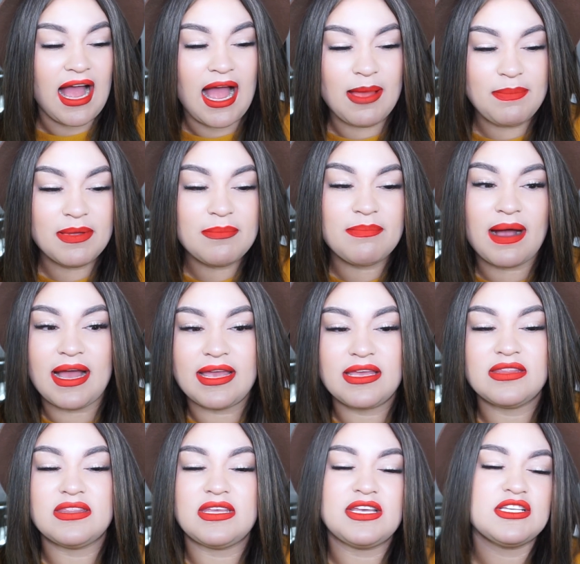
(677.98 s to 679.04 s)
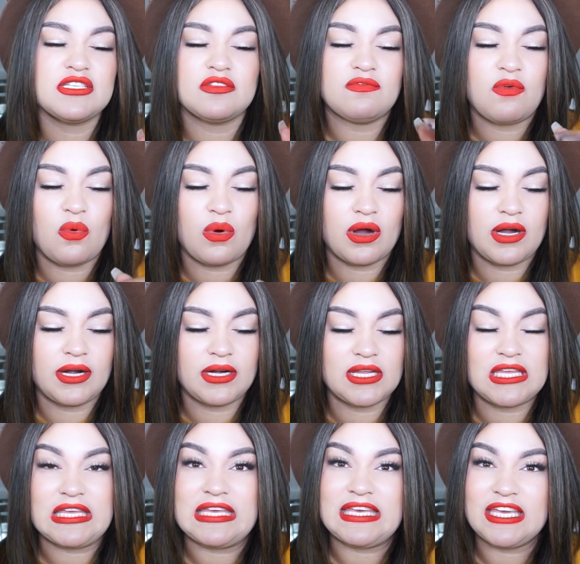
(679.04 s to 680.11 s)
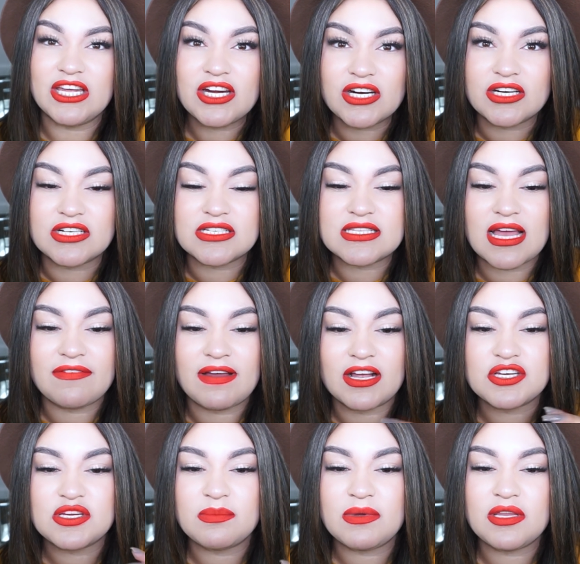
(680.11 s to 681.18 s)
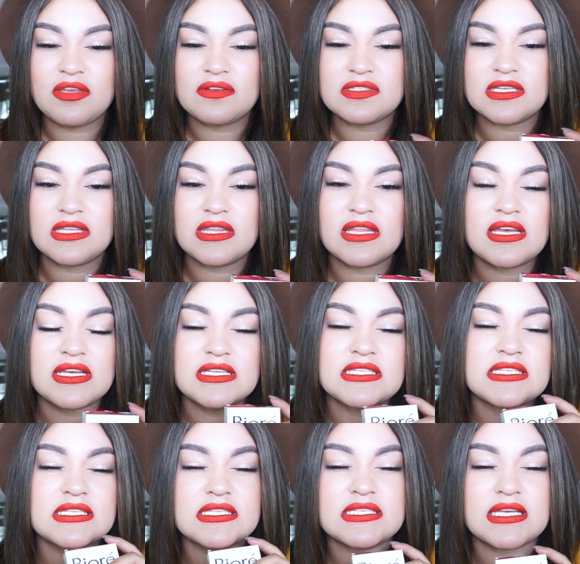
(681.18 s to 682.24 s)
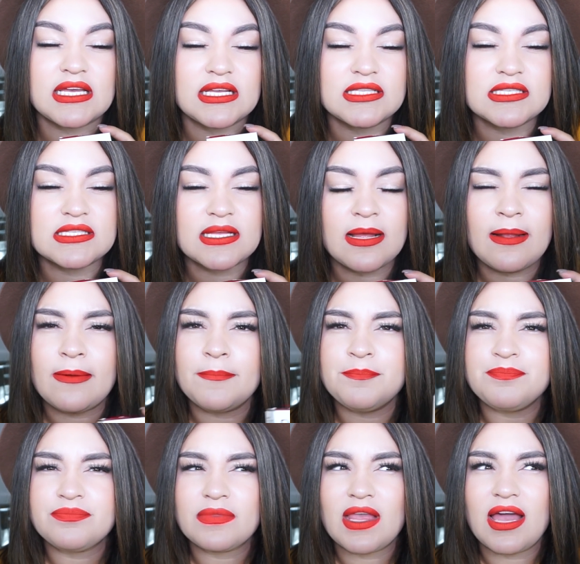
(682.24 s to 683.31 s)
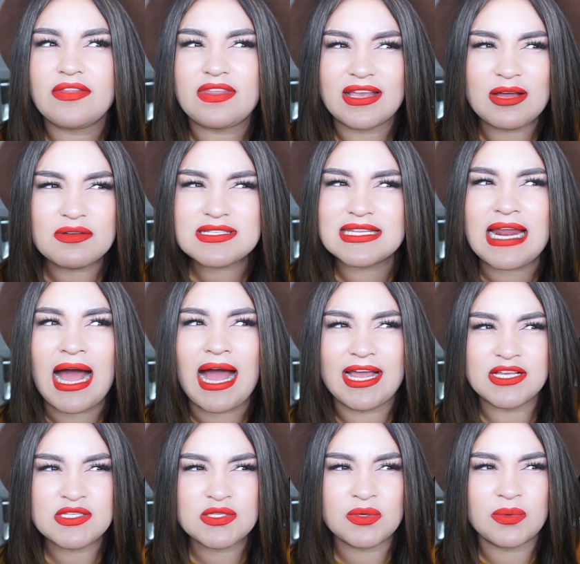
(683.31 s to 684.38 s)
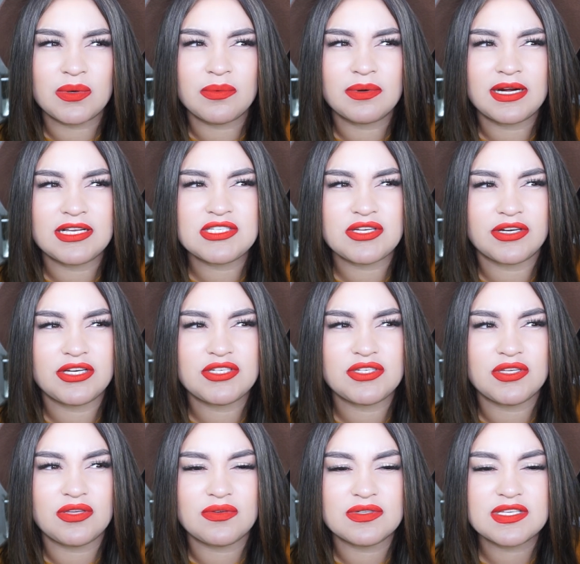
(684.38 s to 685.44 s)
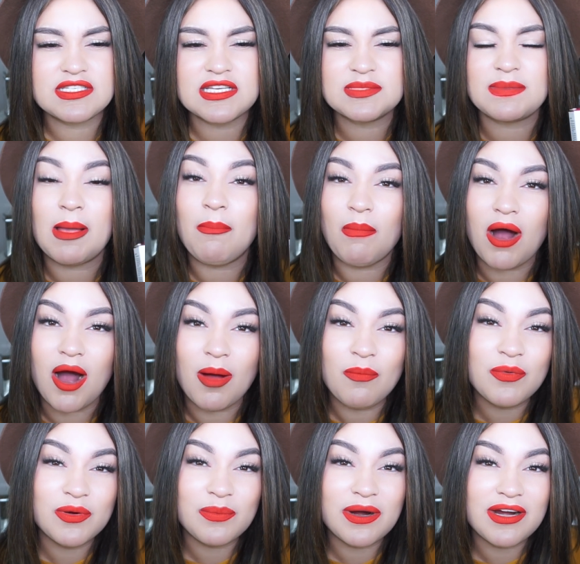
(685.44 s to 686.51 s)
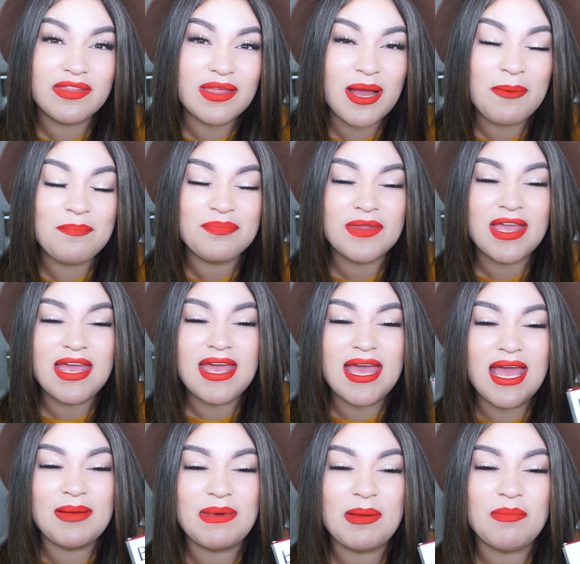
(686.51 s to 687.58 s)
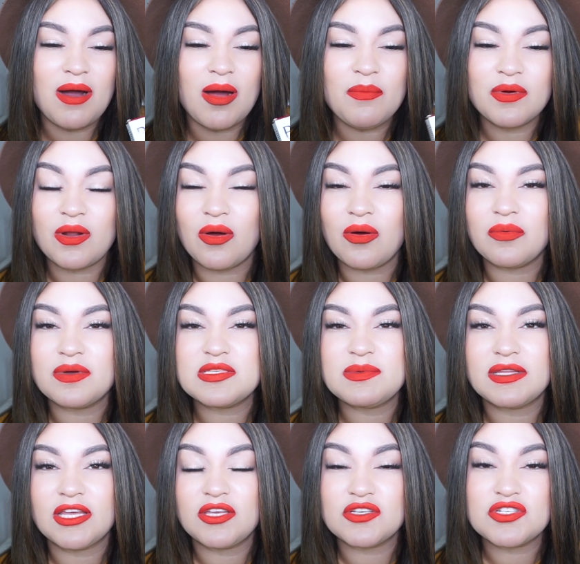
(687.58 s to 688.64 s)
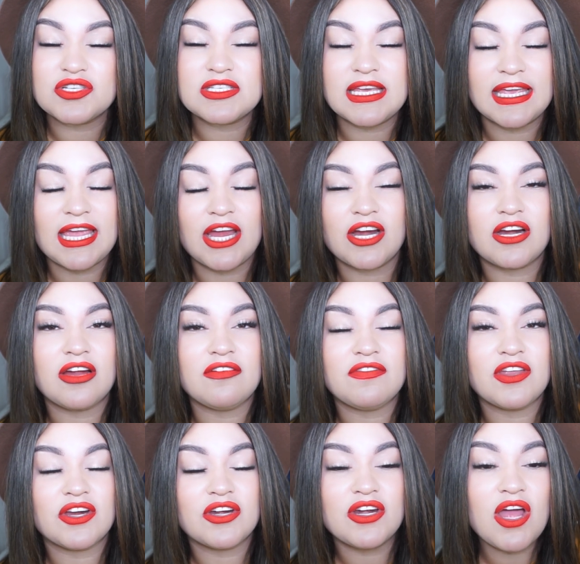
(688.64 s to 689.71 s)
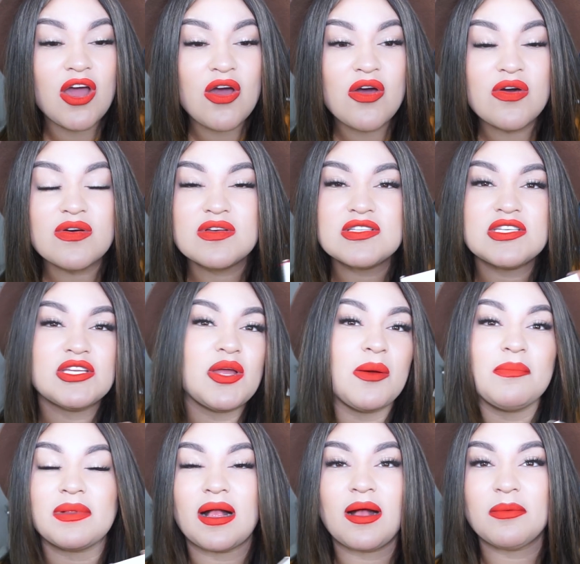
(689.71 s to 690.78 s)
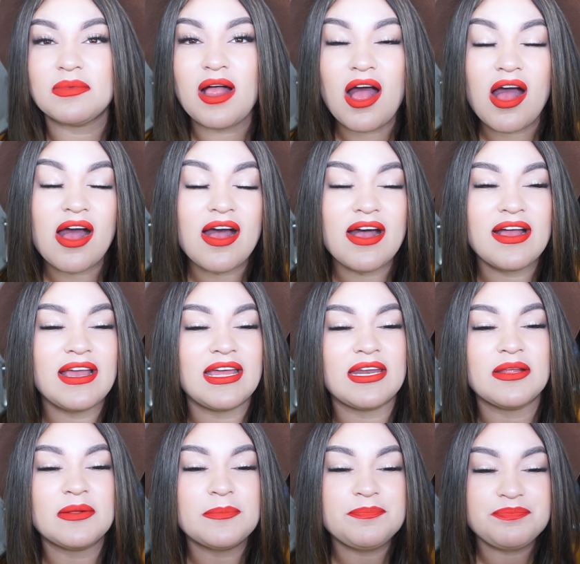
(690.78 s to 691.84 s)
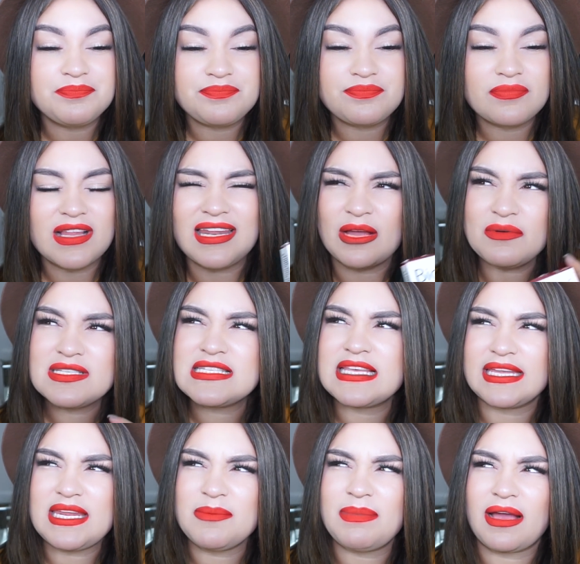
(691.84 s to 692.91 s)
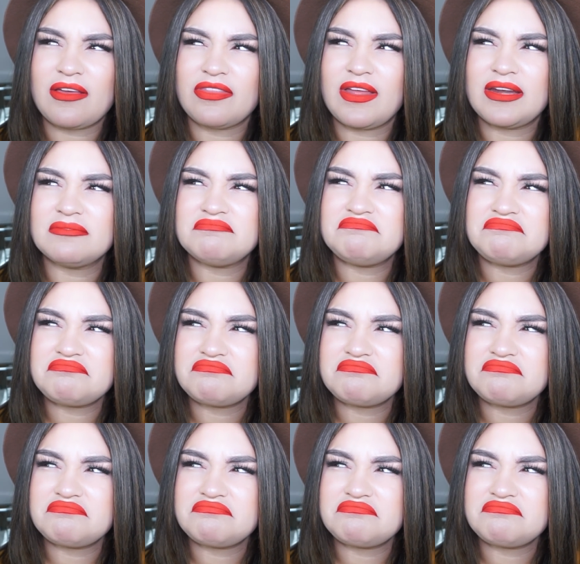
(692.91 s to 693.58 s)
I've been buying these for years. I've actually been using this since, I think I was in high school when I started to use these, because my mom would wear them. And my mom would always be like, you should take care of your nose, you know, blah, blah. And I was skinny back then.